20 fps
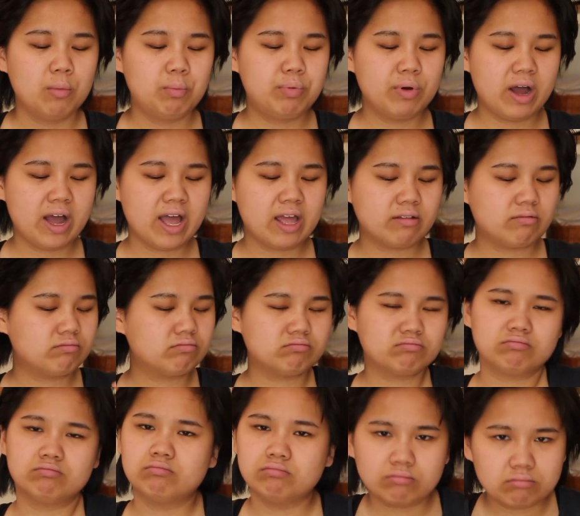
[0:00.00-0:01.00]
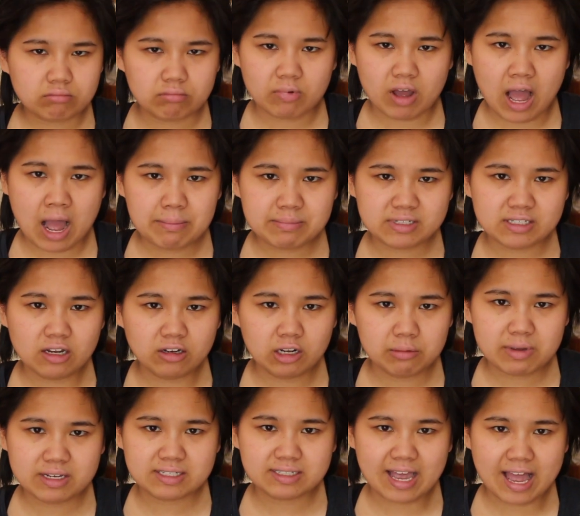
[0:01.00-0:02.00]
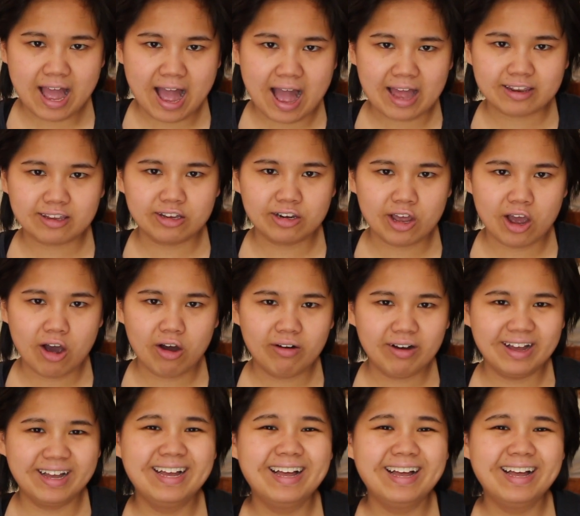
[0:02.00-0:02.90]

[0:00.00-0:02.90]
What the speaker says: but I'm still gonna be sad, you know?